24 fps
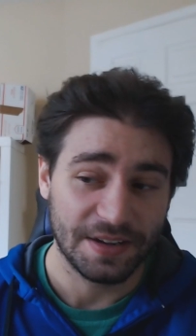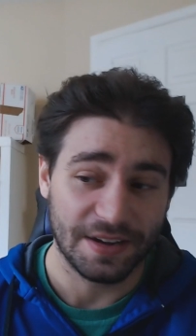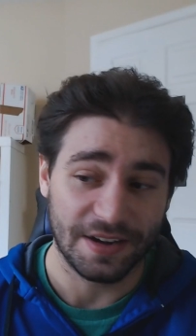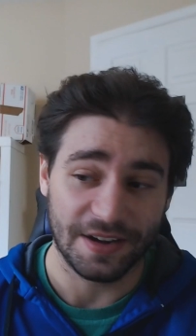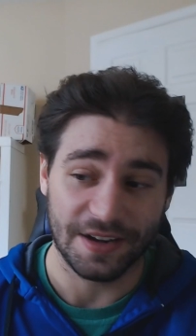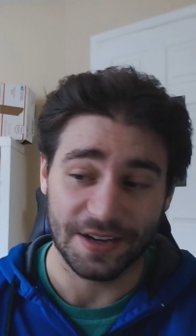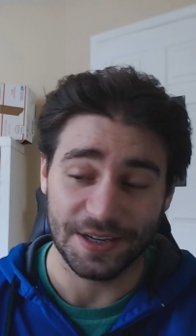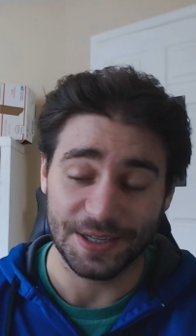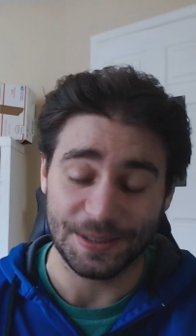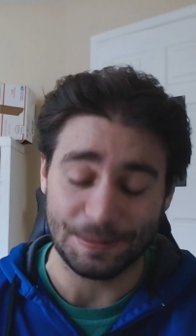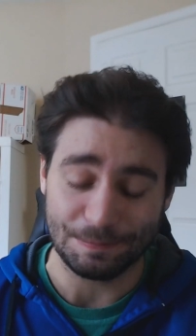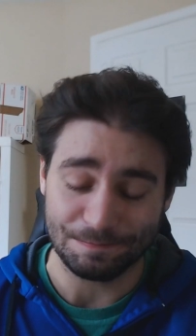
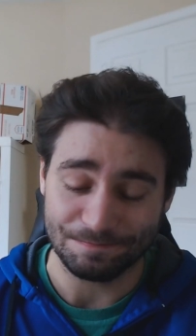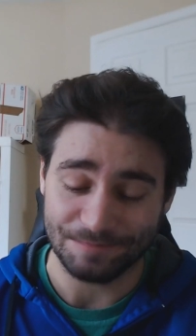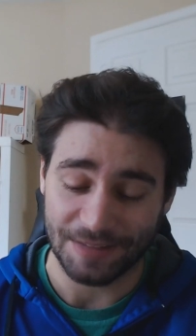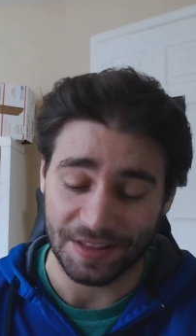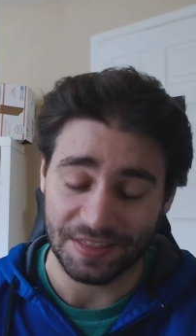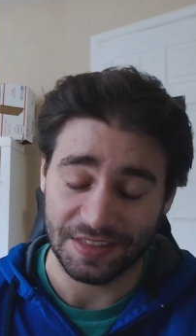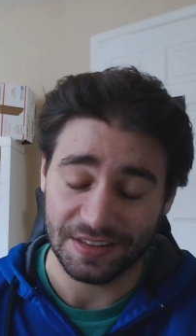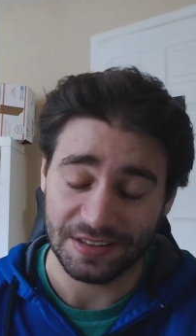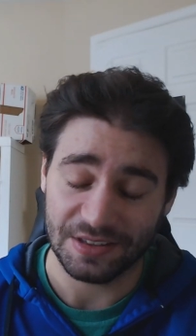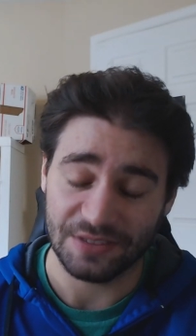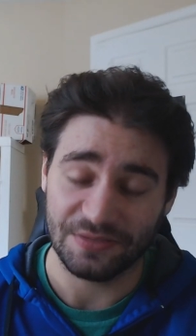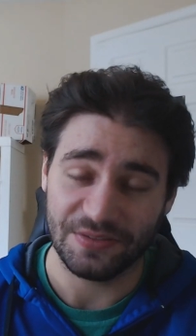I
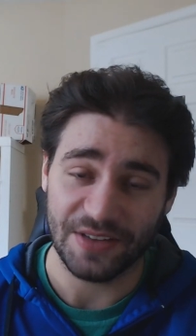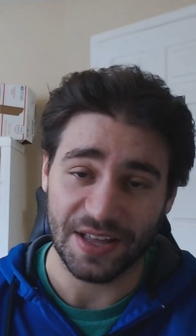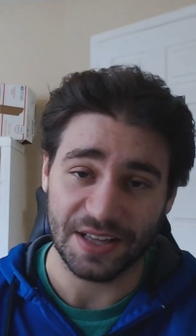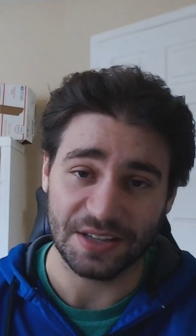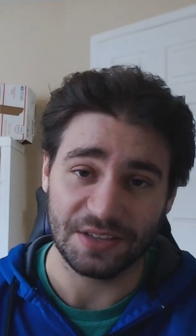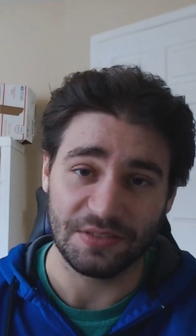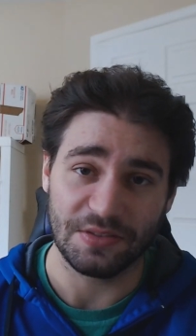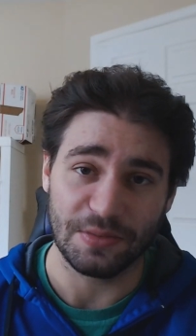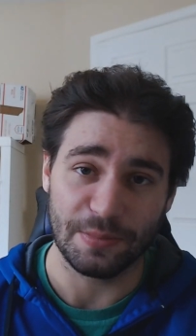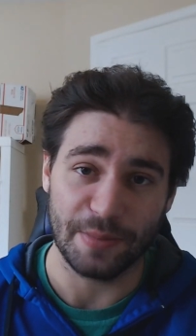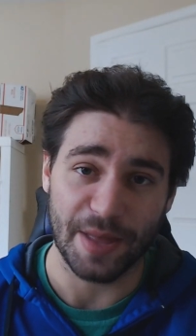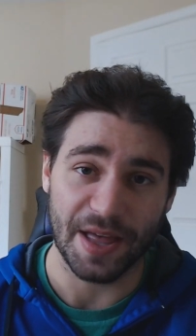think the fact
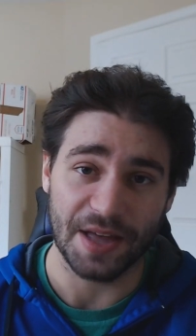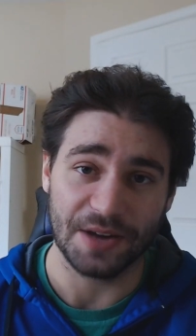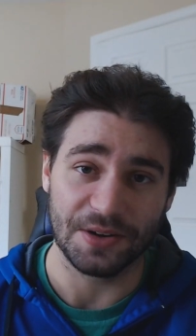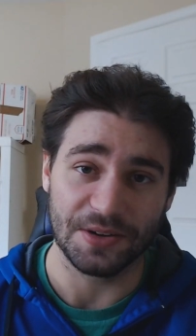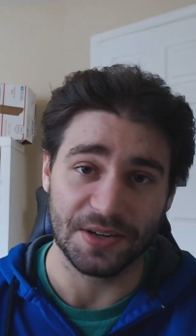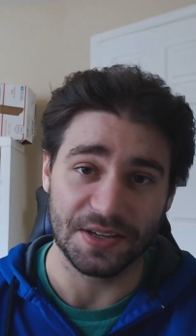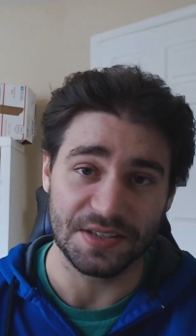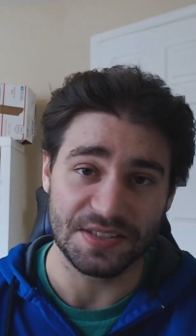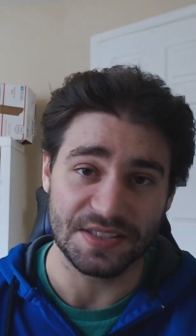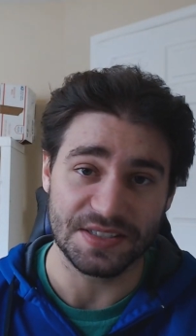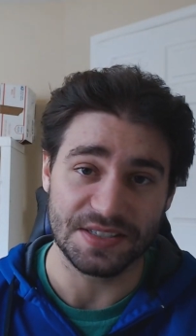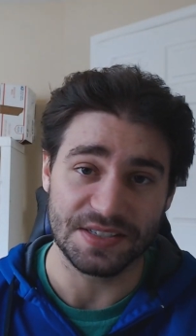of the matter
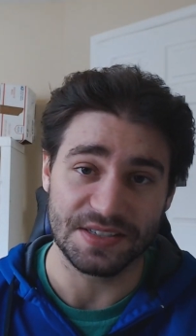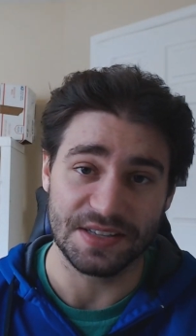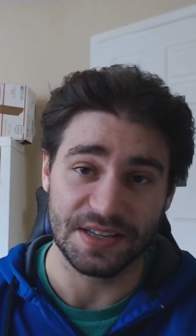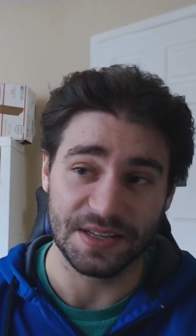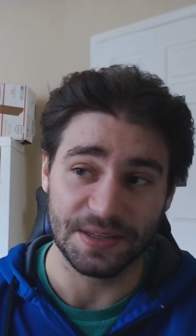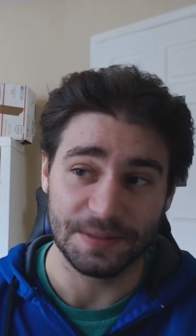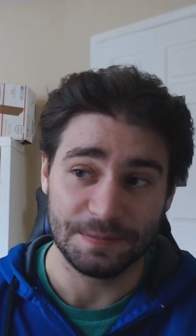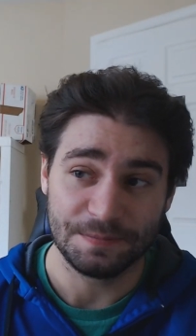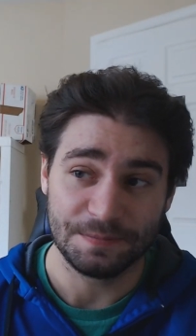is that